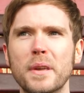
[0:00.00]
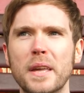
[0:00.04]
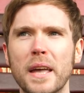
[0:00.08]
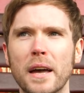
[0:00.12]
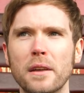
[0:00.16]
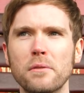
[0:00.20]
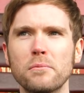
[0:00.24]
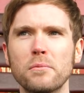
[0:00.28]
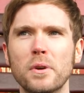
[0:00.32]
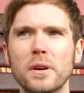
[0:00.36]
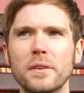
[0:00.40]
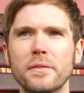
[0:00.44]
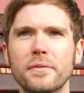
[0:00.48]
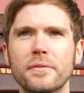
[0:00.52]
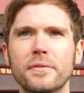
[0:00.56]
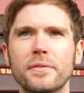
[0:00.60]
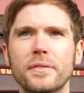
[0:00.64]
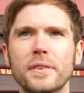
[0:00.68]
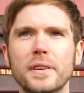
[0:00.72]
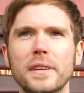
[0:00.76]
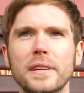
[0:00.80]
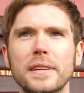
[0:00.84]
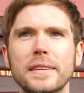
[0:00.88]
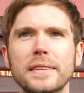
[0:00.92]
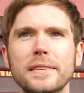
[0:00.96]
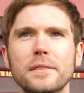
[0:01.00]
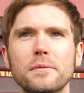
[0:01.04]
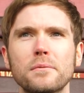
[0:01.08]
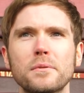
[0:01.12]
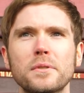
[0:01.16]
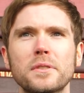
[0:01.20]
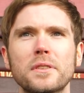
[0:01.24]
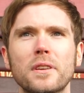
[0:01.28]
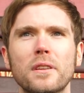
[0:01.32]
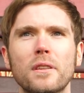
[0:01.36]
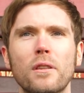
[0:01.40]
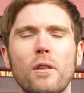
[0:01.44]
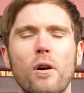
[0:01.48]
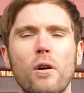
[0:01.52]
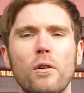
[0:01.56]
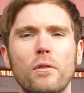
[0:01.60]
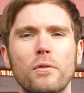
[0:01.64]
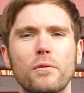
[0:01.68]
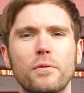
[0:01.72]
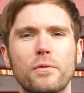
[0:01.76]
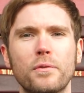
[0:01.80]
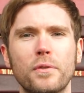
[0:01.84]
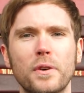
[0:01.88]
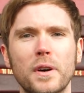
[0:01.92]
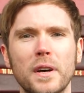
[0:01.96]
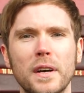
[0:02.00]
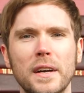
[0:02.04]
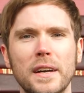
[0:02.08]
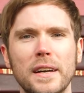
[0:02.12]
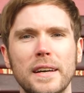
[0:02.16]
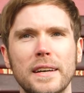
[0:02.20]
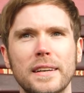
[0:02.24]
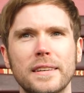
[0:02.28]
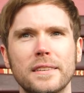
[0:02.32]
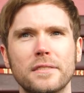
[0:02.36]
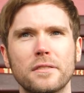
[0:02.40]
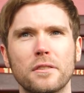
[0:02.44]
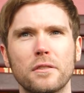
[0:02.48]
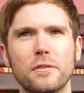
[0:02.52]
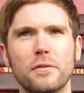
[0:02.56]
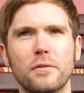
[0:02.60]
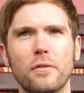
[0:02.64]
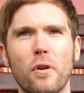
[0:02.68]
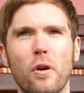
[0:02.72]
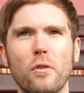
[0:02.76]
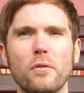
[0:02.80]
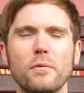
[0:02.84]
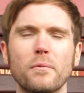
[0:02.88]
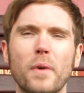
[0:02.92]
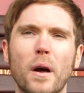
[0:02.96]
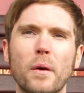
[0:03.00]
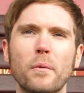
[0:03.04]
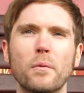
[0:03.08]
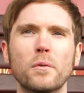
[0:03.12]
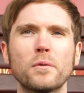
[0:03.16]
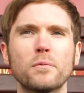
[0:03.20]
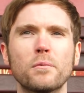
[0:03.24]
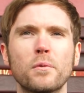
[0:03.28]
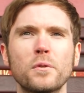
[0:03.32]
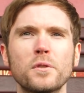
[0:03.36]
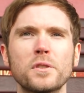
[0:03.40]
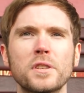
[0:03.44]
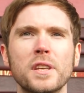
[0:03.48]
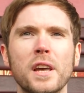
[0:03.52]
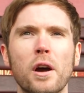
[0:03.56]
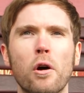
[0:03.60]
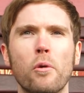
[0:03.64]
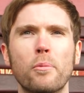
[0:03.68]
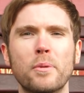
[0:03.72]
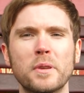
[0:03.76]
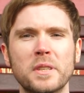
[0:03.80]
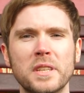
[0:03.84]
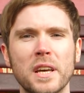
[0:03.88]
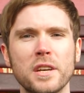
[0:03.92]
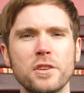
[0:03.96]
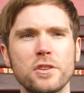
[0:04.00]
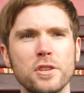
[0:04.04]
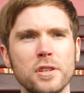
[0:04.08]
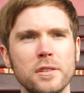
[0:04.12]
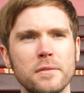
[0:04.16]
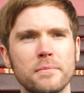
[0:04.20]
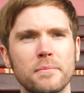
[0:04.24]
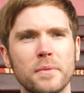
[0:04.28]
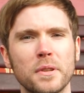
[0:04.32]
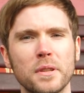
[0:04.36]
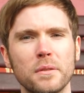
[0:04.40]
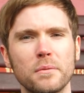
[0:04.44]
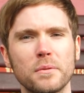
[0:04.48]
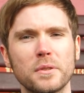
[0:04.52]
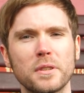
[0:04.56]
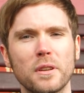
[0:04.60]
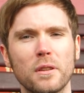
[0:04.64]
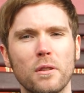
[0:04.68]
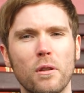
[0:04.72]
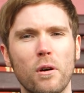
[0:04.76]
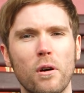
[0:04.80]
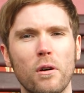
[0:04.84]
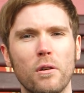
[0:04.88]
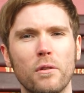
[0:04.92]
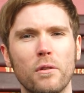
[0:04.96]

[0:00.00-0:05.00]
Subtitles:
to begin with there was a lot of sort of, I wouldn't say opposition, but there was a